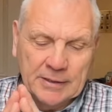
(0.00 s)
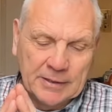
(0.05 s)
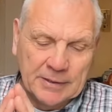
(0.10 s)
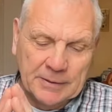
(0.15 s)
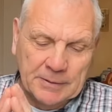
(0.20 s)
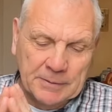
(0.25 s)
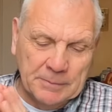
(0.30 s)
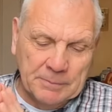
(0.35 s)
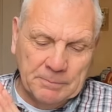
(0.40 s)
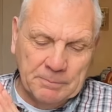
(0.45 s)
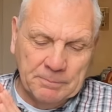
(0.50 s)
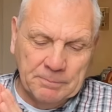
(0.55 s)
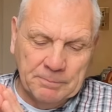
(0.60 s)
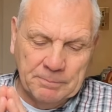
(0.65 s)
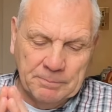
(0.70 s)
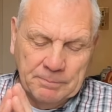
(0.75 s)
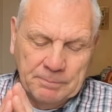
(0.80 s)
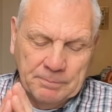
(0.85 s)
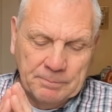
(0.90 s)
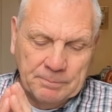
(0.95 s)

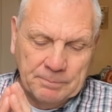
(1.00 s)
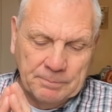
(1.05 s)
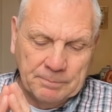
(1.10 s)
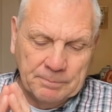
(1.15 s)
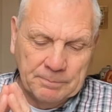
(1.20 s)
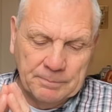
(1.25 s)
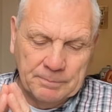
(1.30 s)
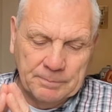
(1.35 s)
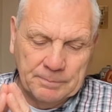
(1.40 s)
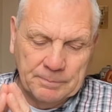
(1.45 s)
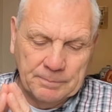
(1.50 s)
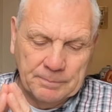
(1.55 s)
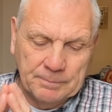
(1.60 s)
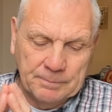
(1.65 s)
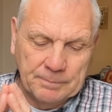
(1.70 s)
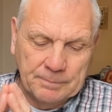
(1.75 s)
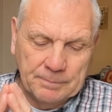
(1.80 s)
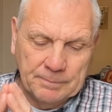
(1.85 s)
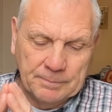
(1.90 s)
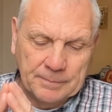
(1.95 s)

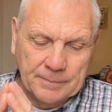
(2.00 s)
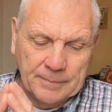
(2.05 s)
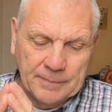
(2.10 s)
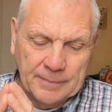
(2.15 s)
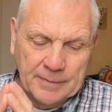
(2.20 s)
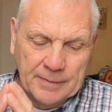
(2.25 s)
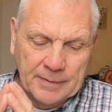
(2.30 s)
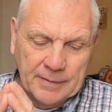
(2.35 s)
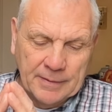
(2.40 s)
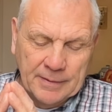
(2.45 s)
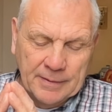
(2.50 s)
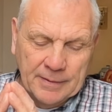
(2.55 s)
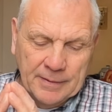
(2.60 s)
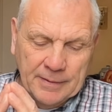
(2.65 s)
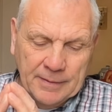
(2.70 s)
[no speech]